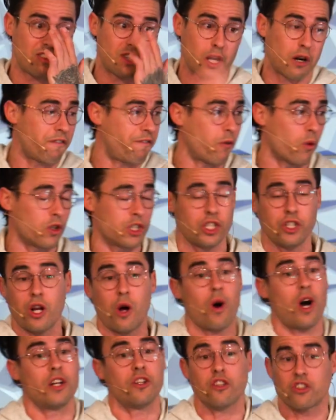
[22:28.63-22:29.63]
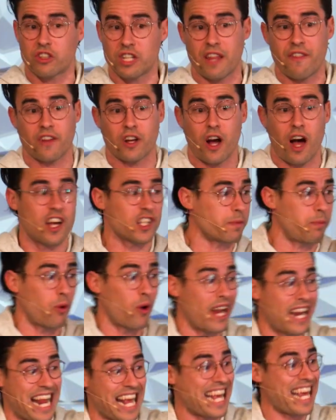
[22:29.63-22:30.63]
therefore you don't understand the gospel
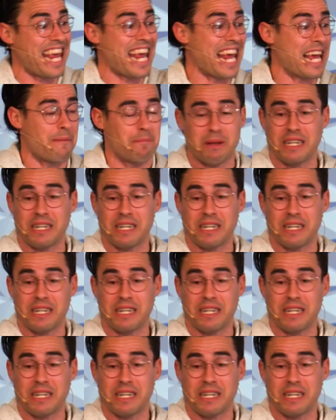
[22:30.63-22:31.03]
and I can't